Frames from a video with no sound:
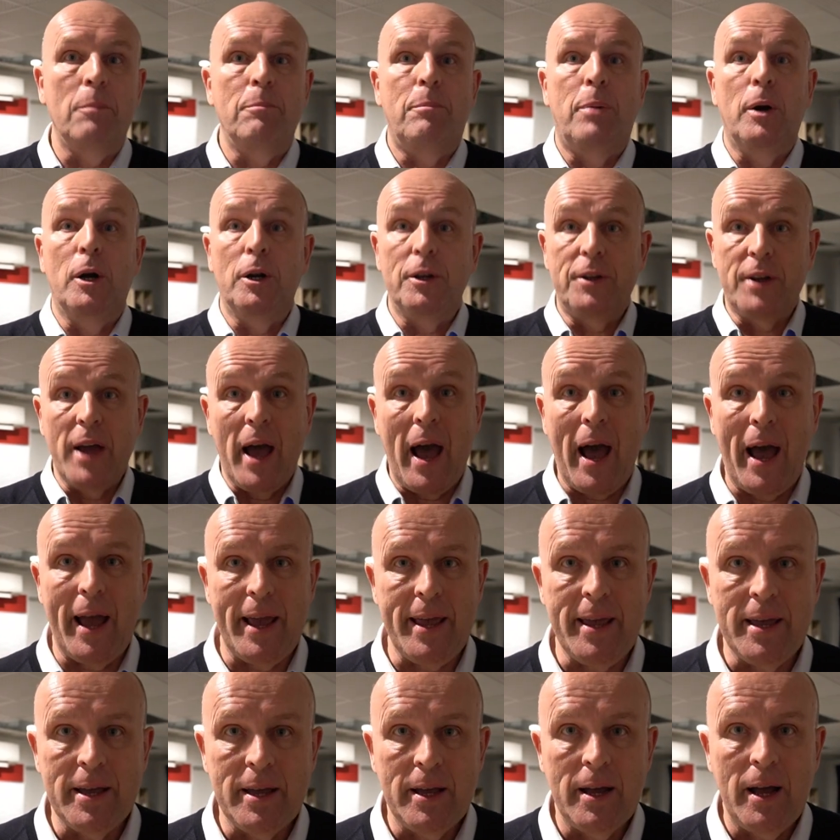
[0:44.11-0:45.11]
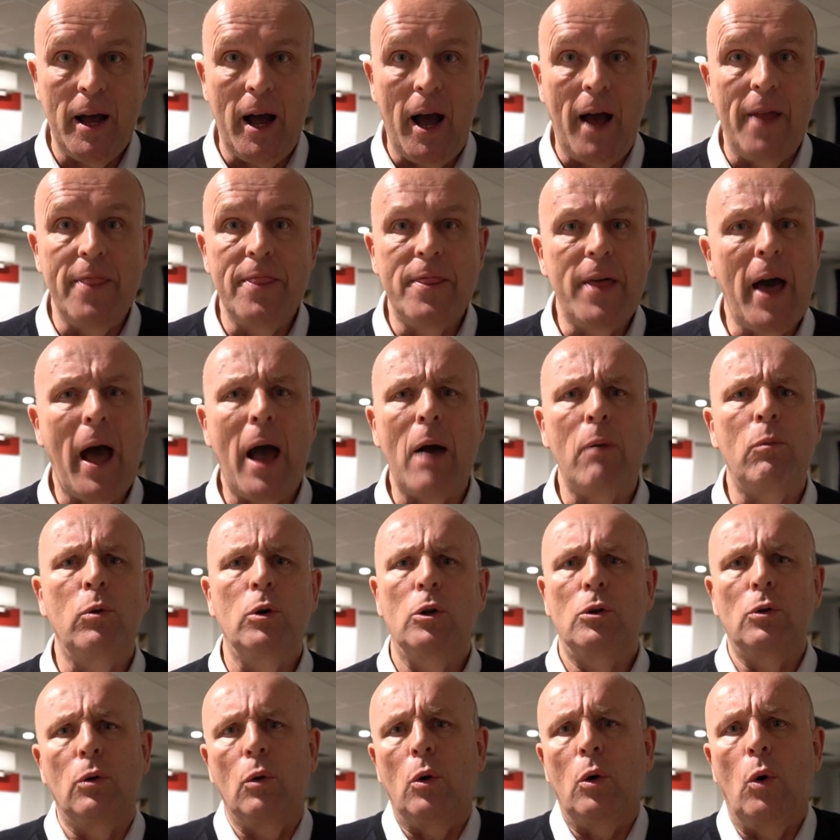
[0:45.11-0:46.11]
per day, and that
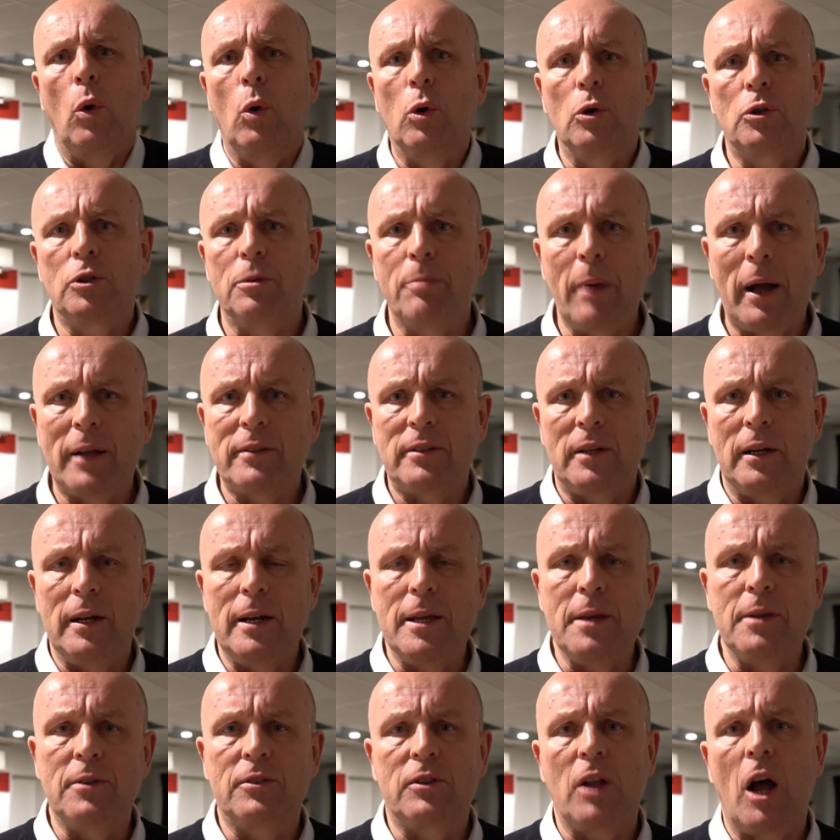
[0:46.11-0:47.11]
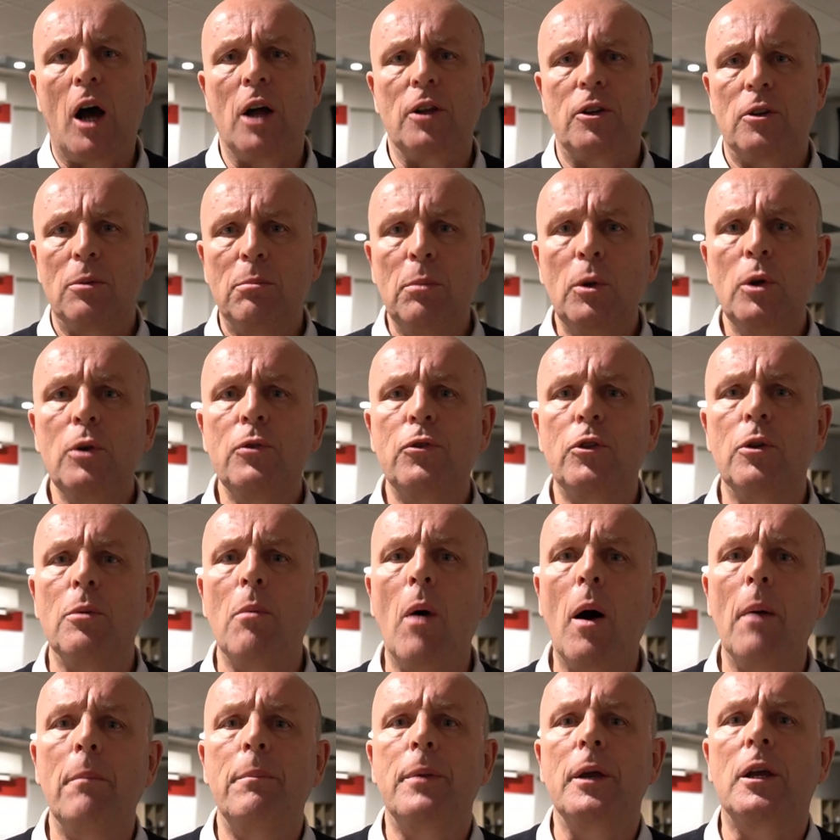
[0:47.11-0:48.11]
will automatically start to move them
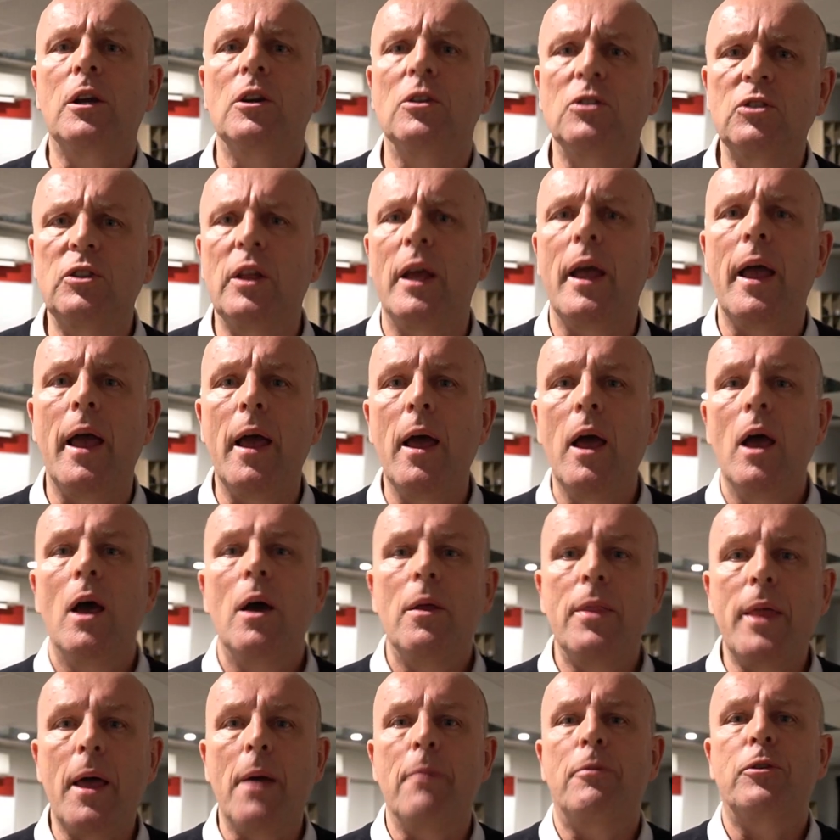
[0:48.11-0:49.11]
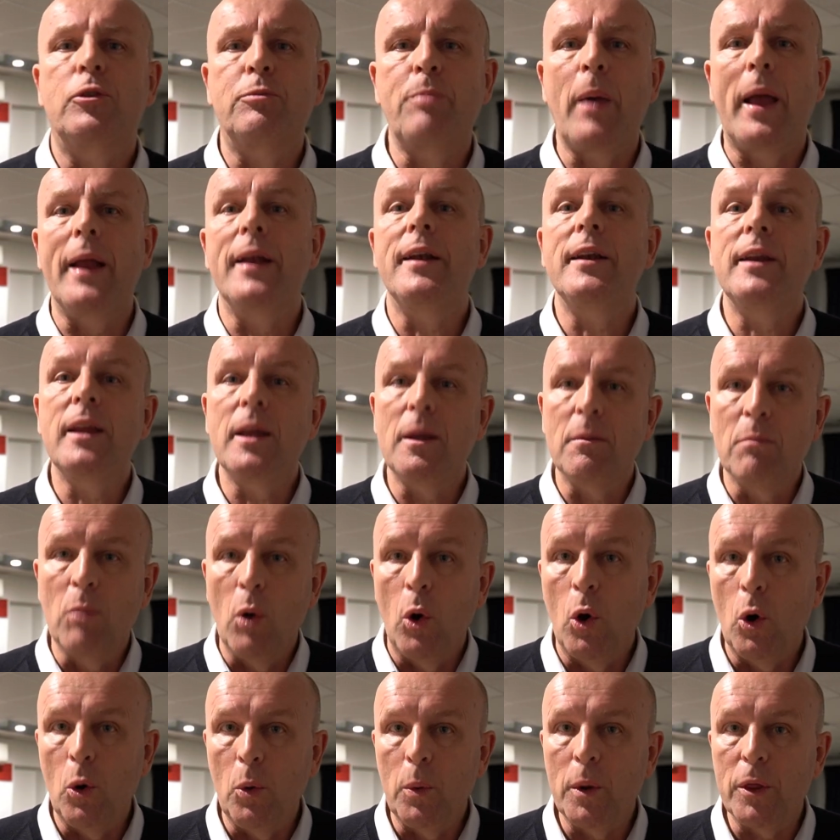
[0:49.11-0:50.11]
up because they're spending
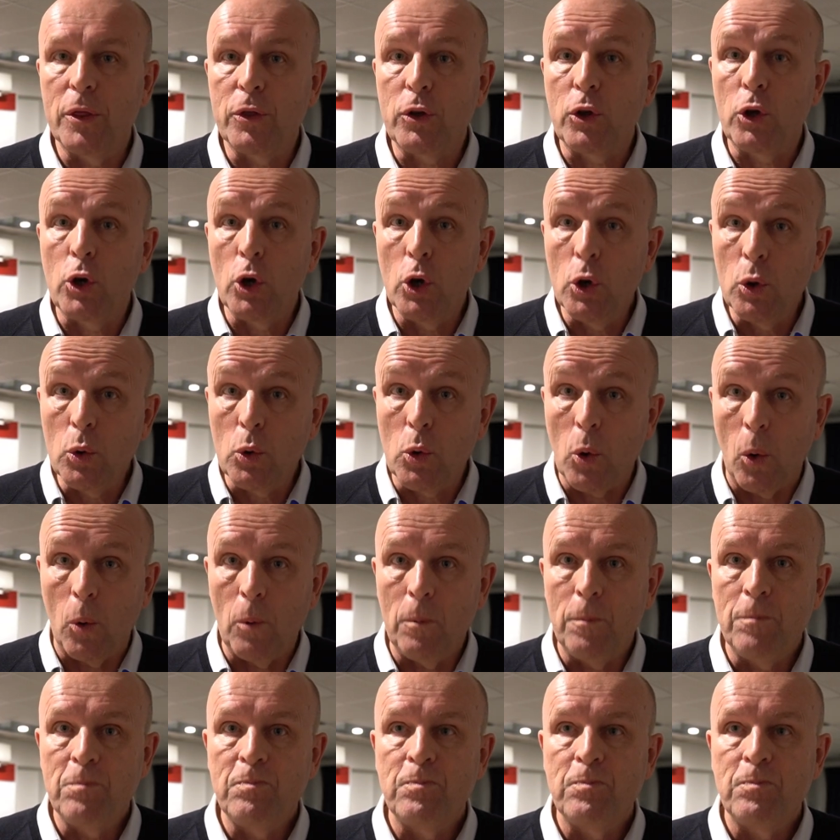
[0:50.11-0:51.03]
more with Google.